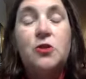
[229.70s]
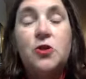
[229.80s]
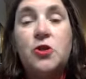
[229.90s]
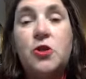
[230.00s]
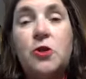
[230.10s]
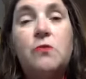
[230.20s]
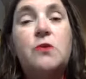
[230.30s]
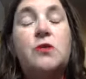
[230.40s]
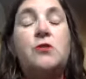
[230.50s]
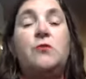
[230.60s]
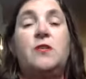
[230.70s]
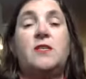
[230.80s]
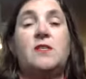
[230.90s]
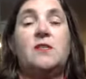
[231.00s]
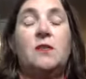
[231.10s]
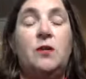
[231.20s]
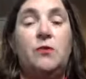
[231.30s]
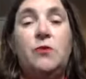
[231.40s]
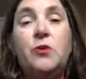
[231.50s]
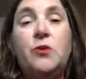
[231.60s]
don't do this
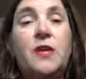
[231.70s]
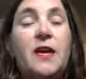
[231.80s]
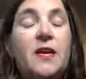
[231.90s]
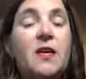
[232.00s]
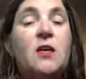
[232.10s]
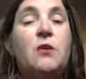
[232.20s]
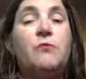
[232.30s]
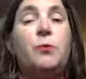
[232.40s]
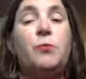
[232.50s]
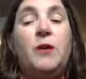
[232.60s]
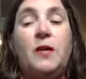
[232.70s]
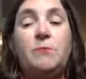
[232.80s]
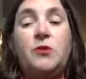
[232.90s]
alone. You're getting overwhelmed.